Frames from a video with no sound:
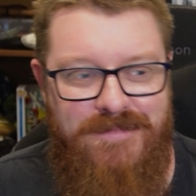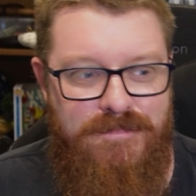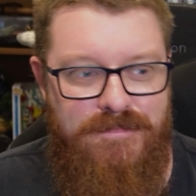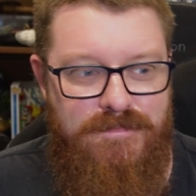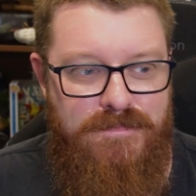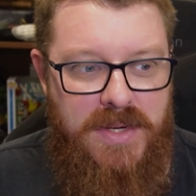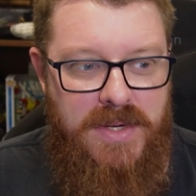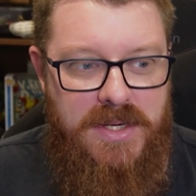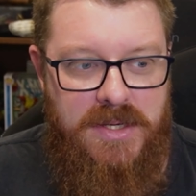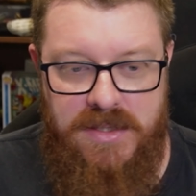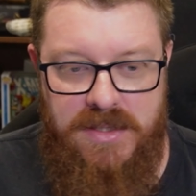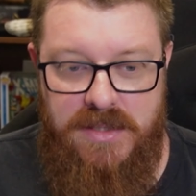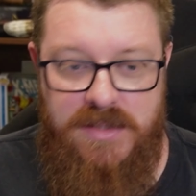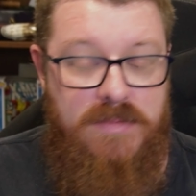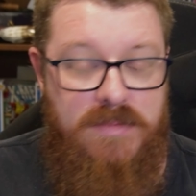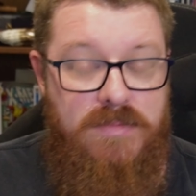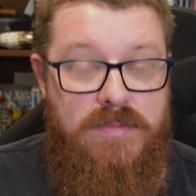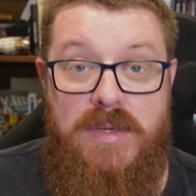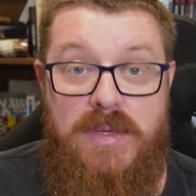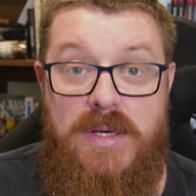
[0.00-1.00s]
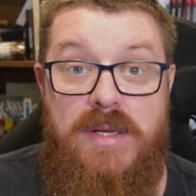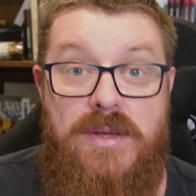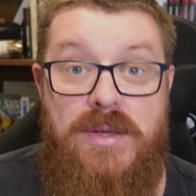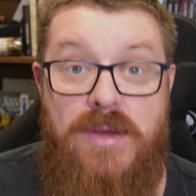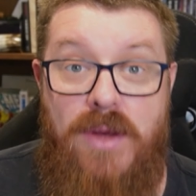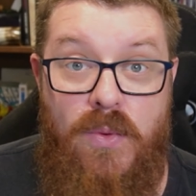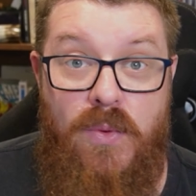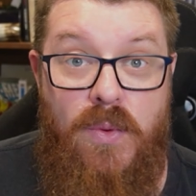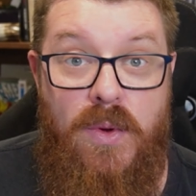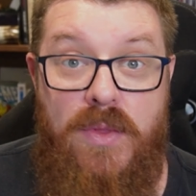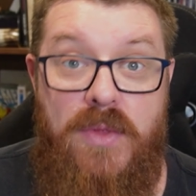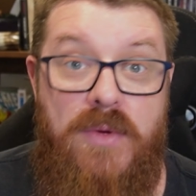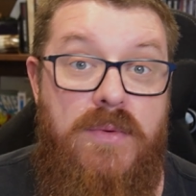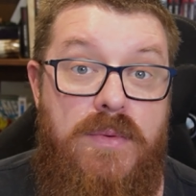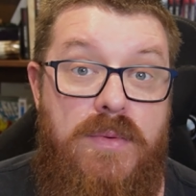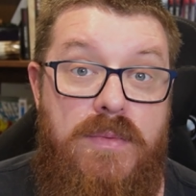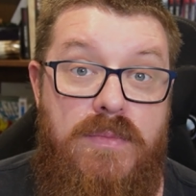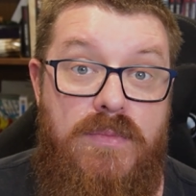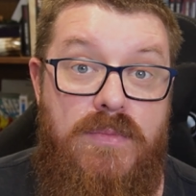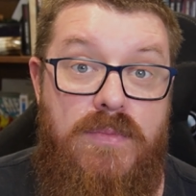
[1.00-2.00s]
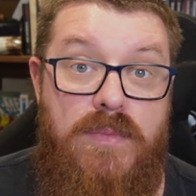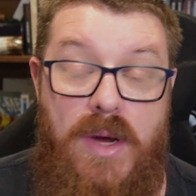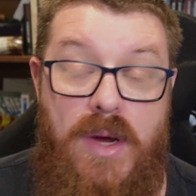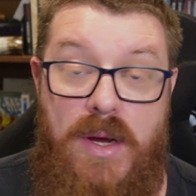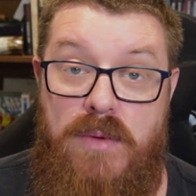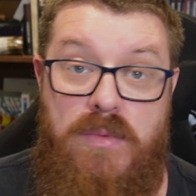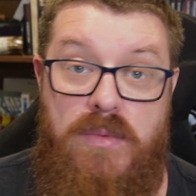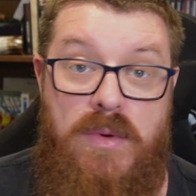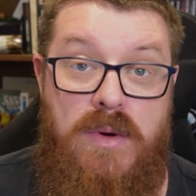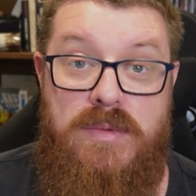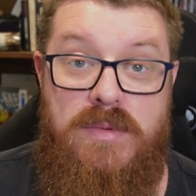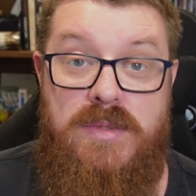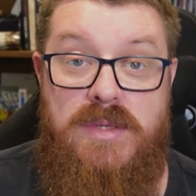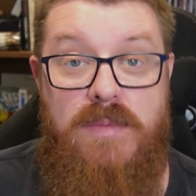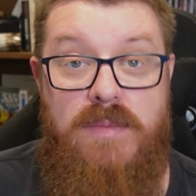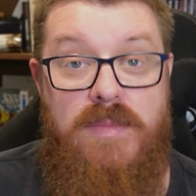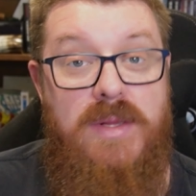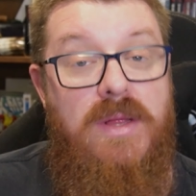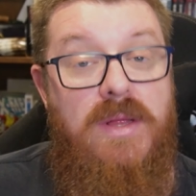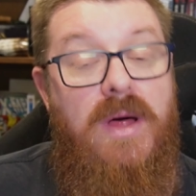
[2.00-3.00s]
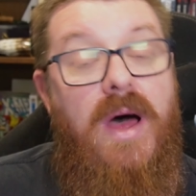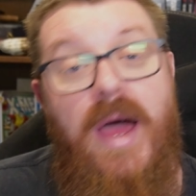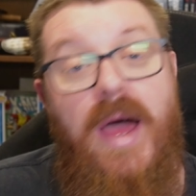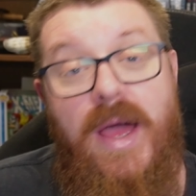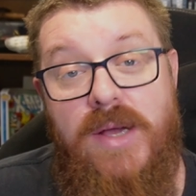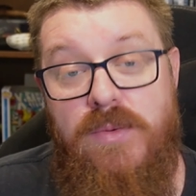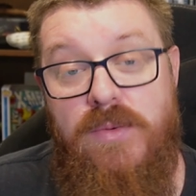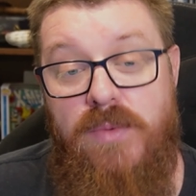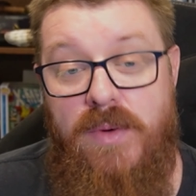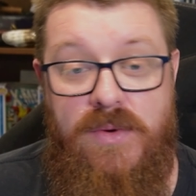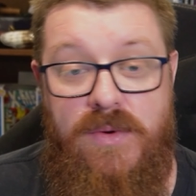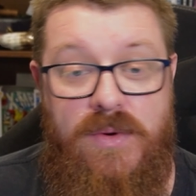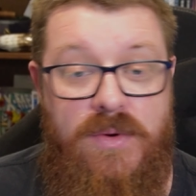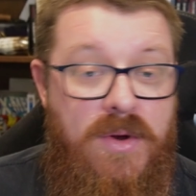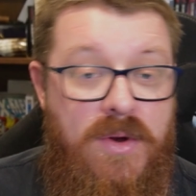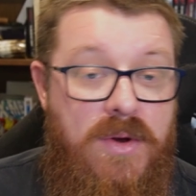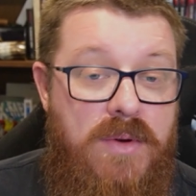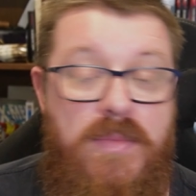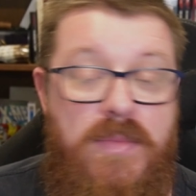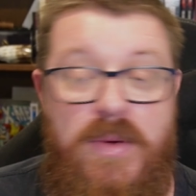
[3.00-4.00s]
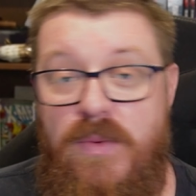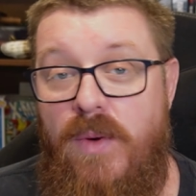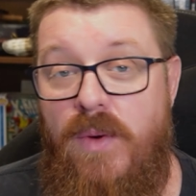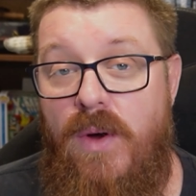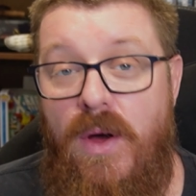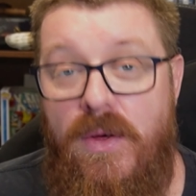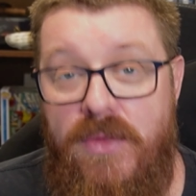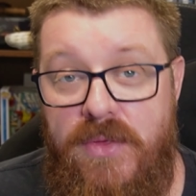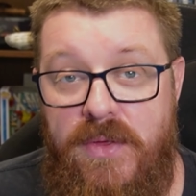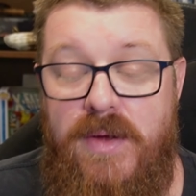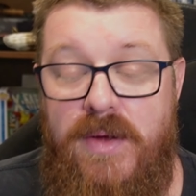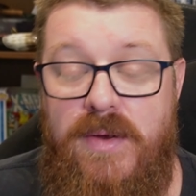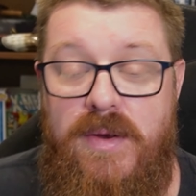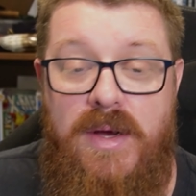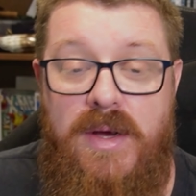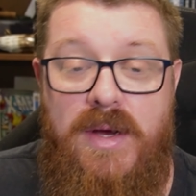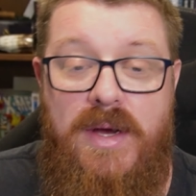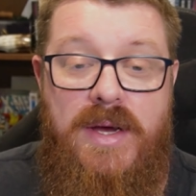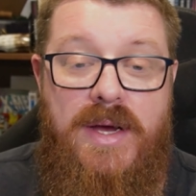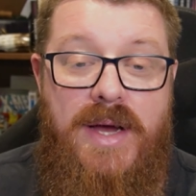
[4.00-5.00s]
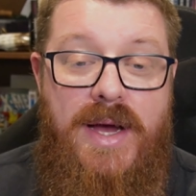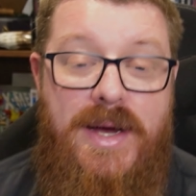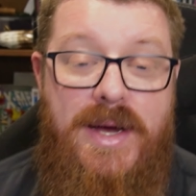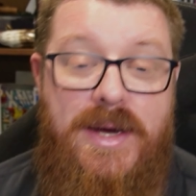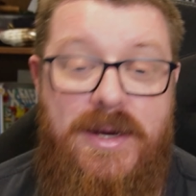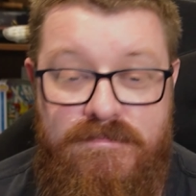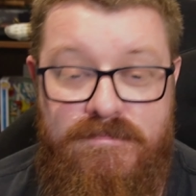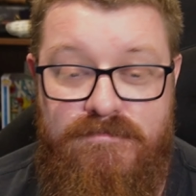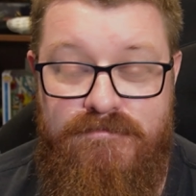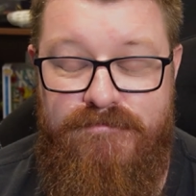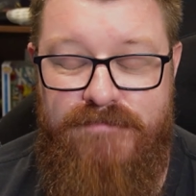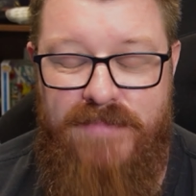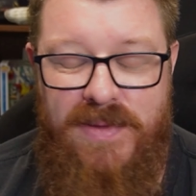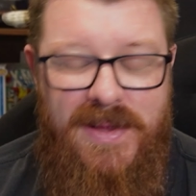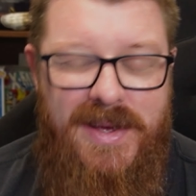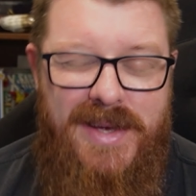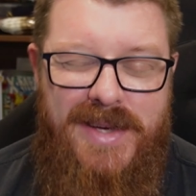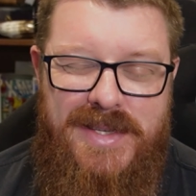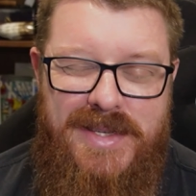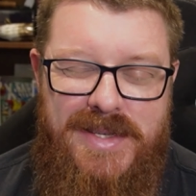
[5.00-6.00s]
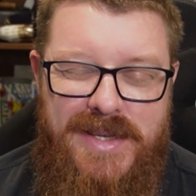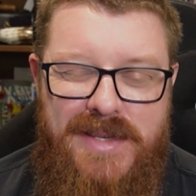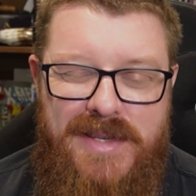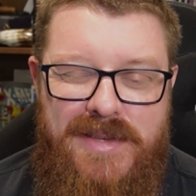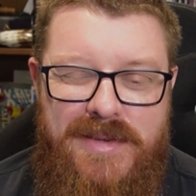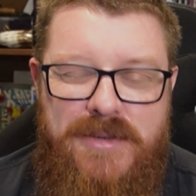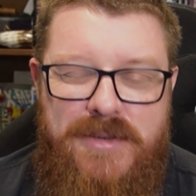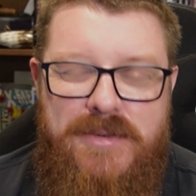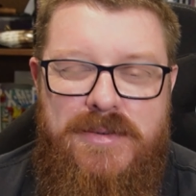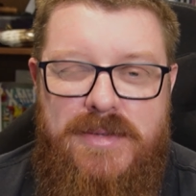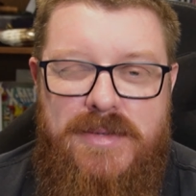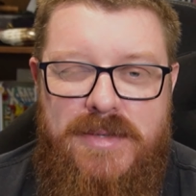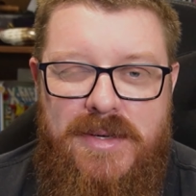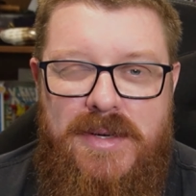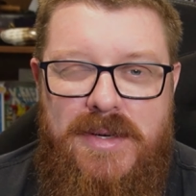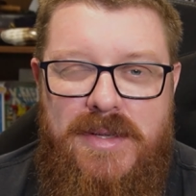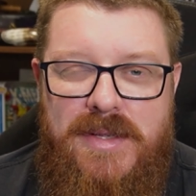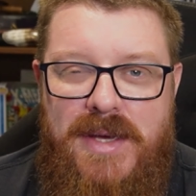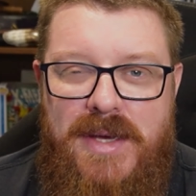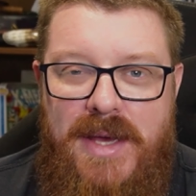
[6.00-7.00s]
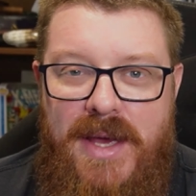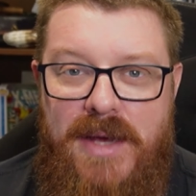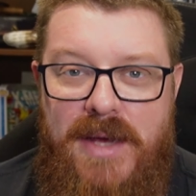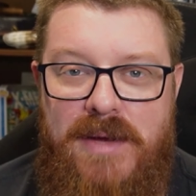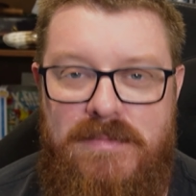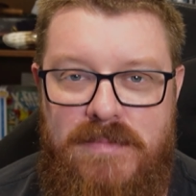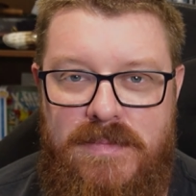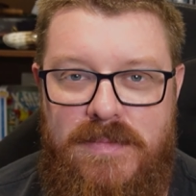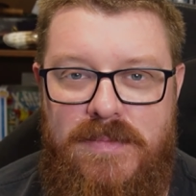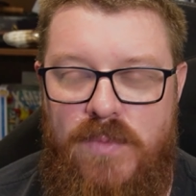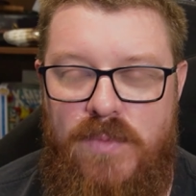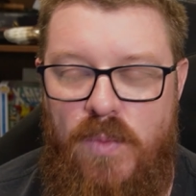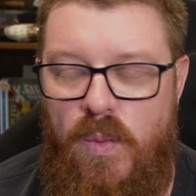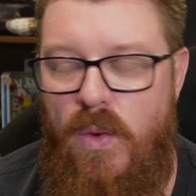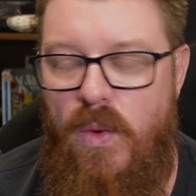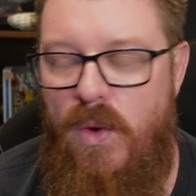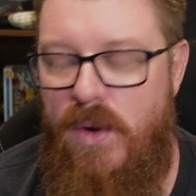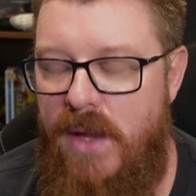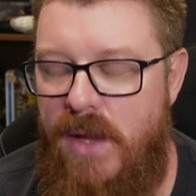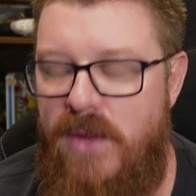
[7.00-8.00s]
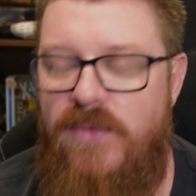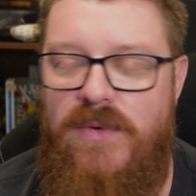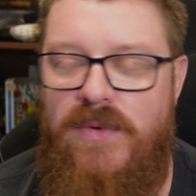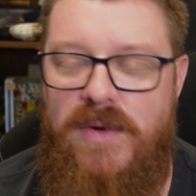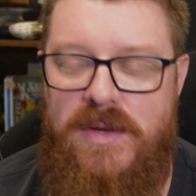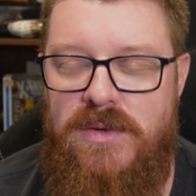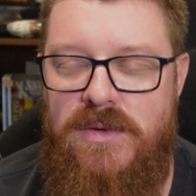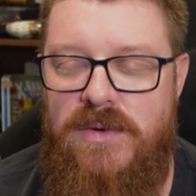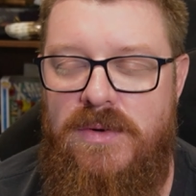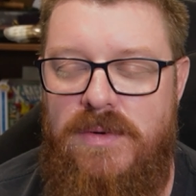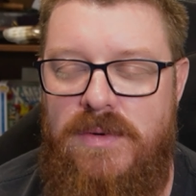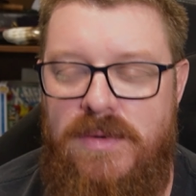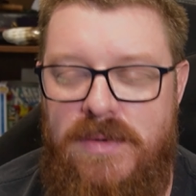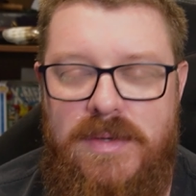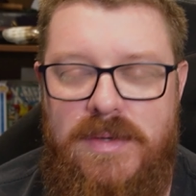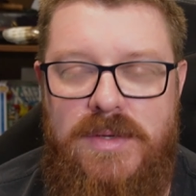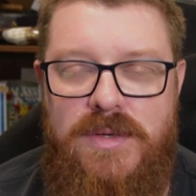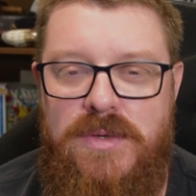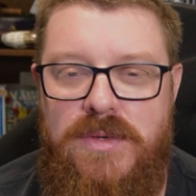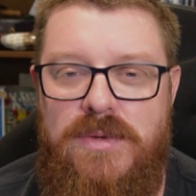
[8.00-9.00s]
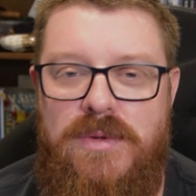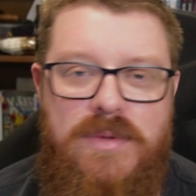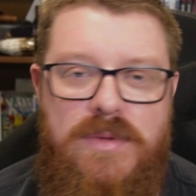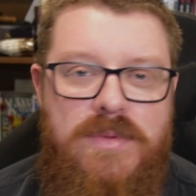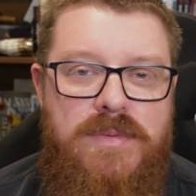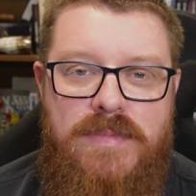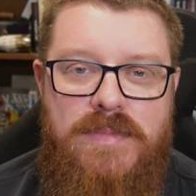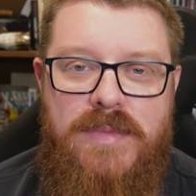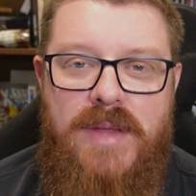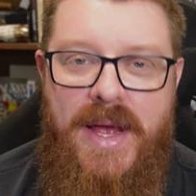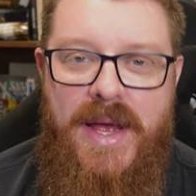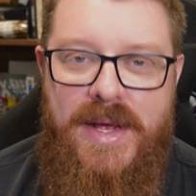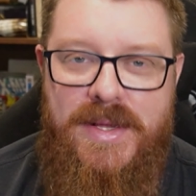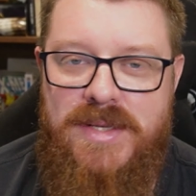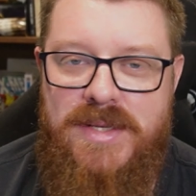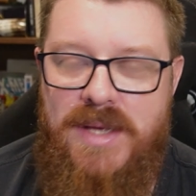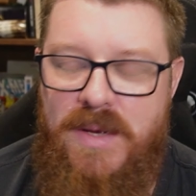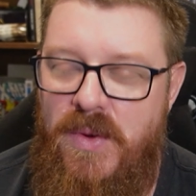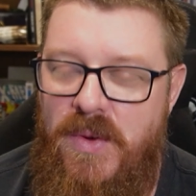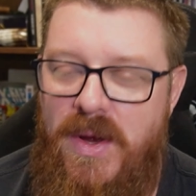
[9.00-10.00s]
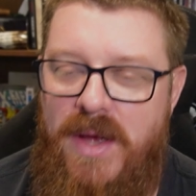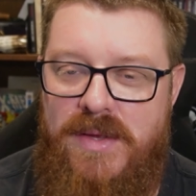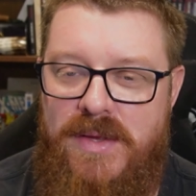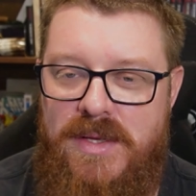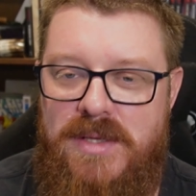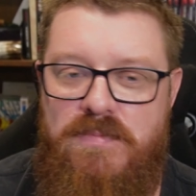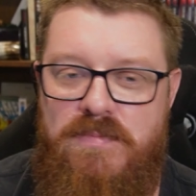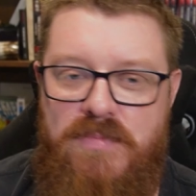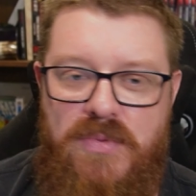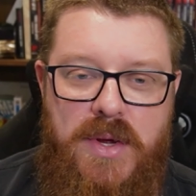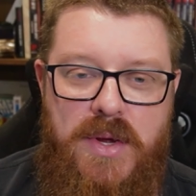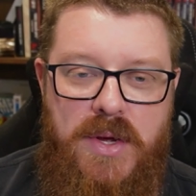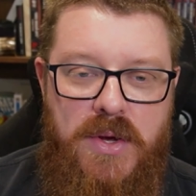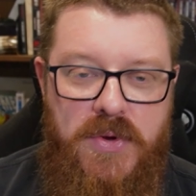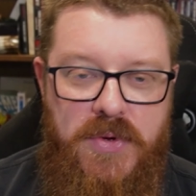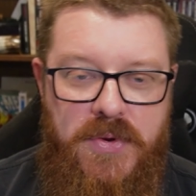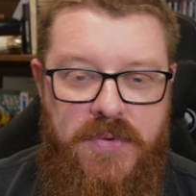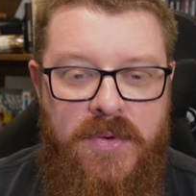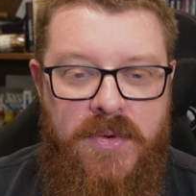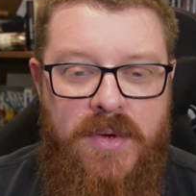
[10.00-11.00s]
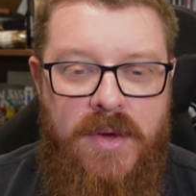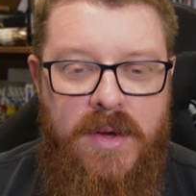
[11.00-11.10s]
because we didn't know what it was going to be like, whether or not it'd be worth it. But like I said, you're in Circular Quay, walk out the front door, you'll land somewhere that's pretty good.